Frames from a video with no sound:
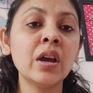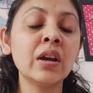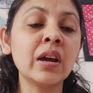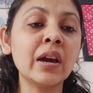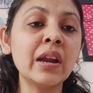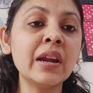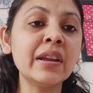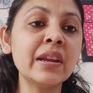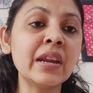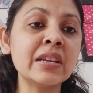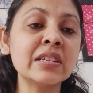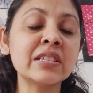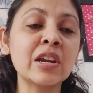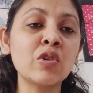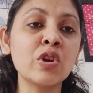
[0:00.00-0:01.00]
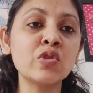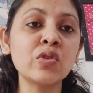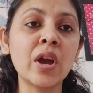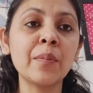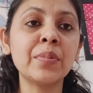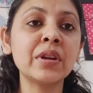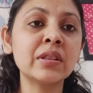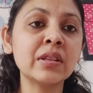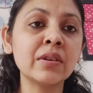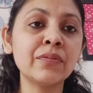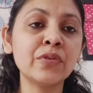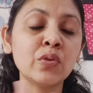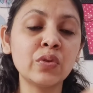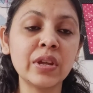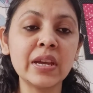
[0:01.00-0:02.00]
Current energies are going to happen in the
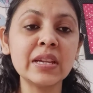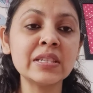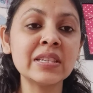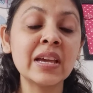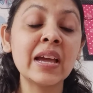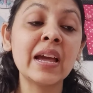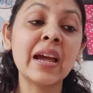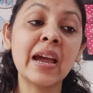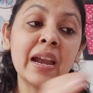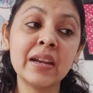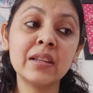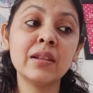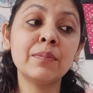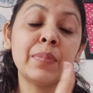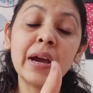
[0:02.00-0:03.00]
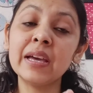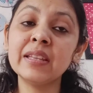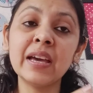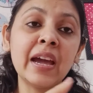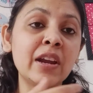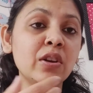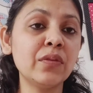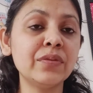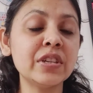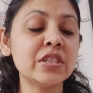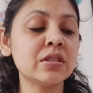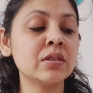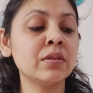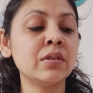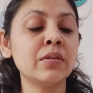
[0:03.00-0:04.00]
few days, and by the end of
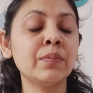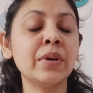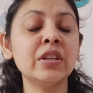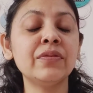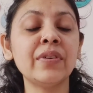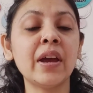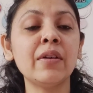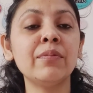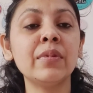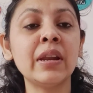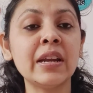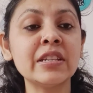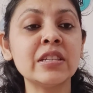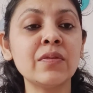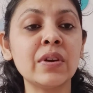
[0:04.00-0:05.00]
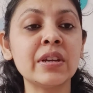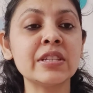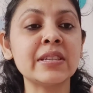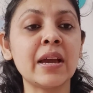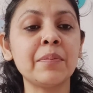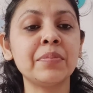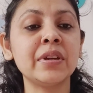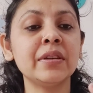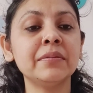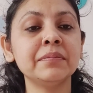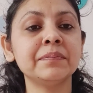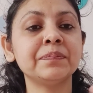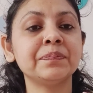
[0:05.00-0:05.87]
this month Feb, let's see what is happening.